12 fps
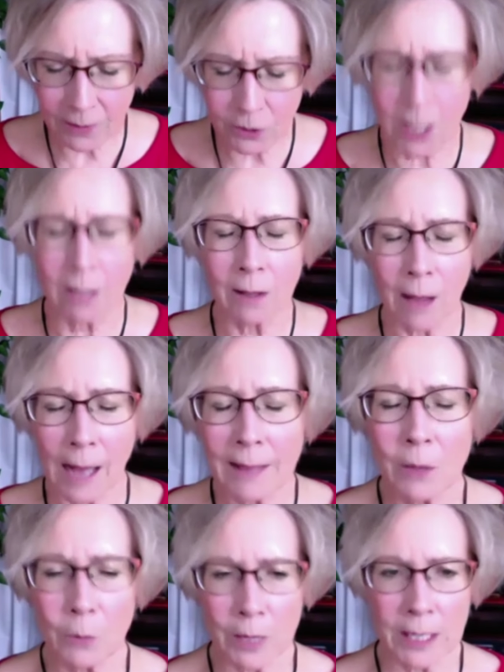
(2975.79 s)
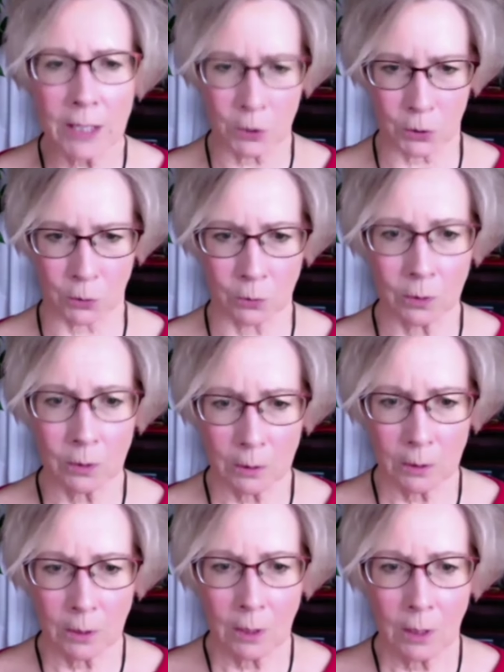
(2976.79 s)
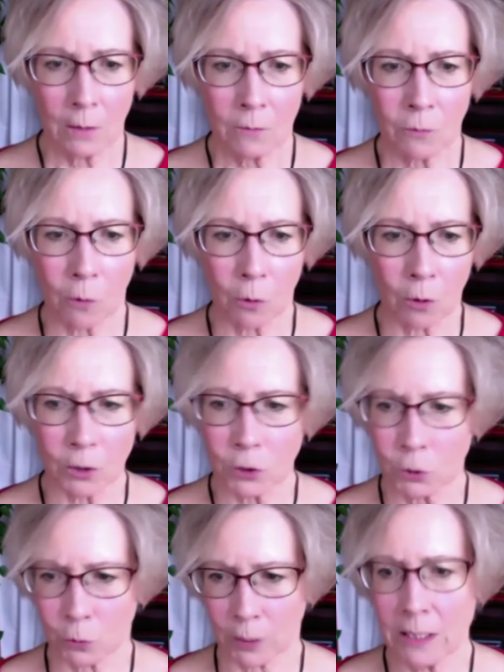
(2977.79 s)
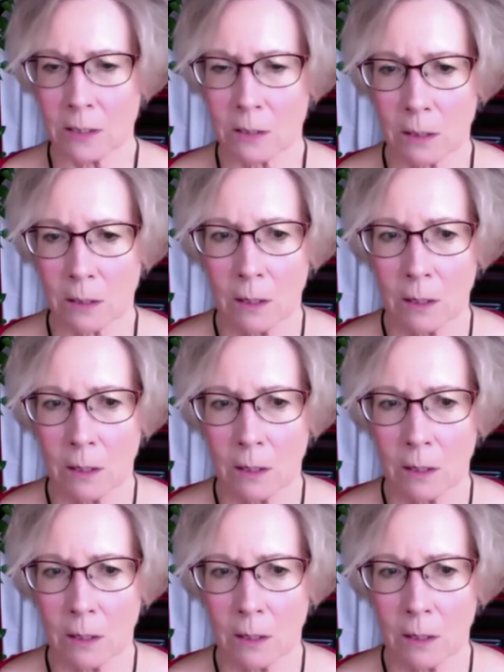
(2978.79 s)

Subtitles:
there's a lot that we can do for joints,